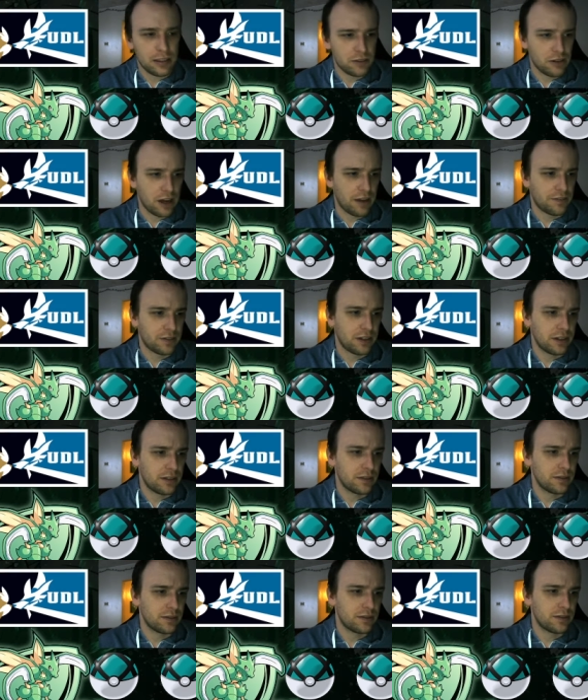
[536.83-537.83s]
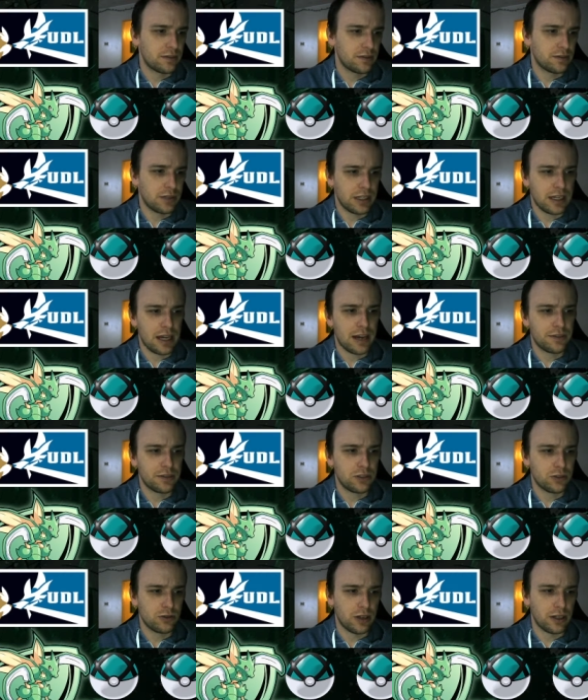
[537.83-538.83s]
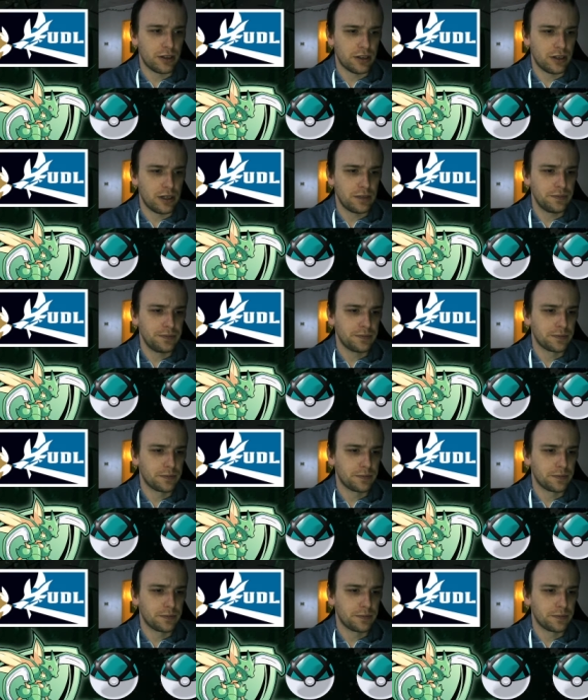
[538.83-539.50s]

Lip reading: drafted right after Draladon